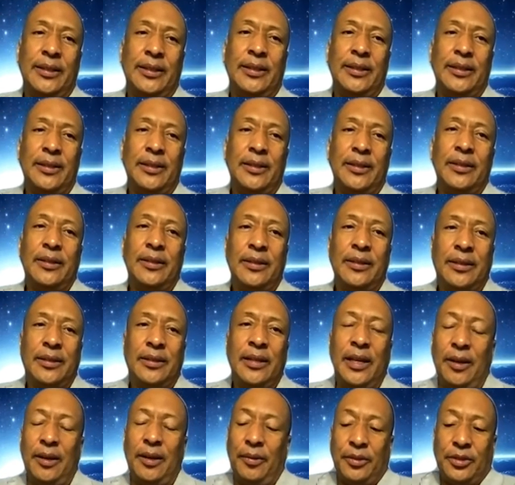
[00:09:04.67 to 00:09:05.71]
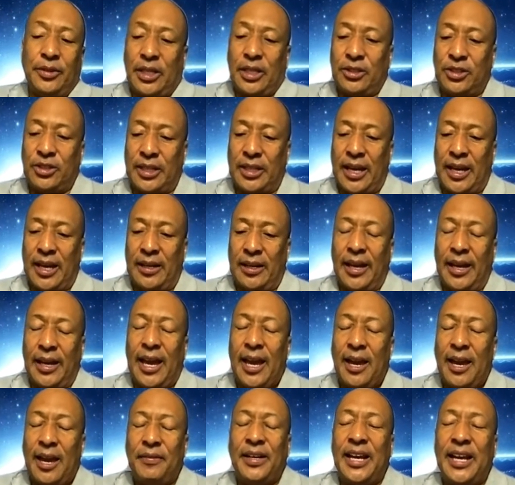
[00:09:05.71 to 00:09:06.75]
Yeah. He was just saying, look,
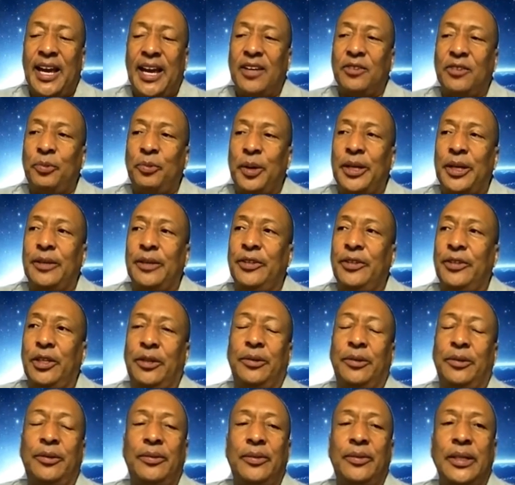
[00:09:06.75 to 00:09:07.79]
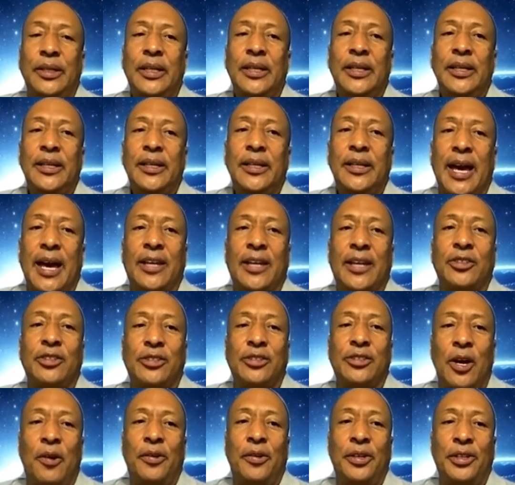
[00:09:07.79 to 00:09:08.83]
every last one of you got a
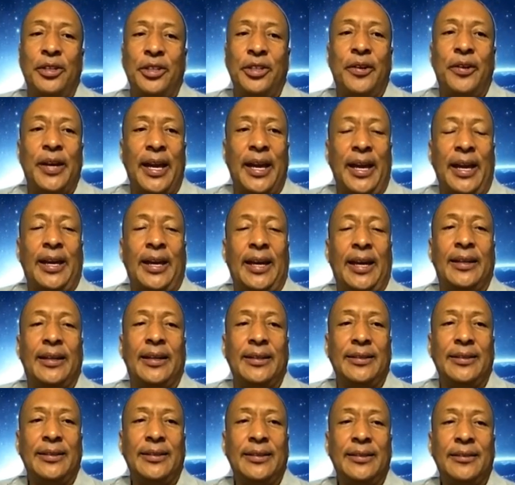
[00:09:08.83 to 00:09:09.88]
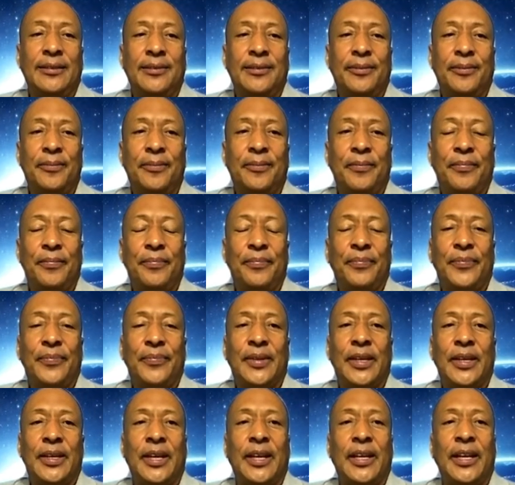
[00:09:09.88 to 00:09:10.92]
stone in your hand,
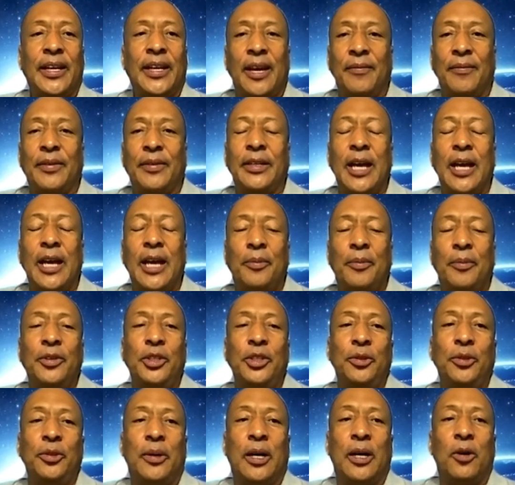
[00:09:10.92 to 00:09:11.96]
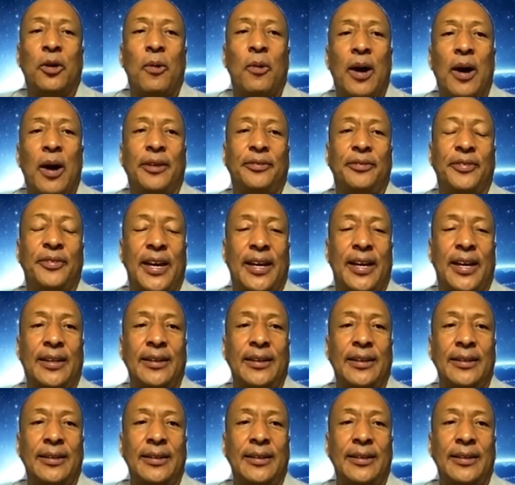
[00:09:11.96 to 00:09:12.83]
and none of you are qualified.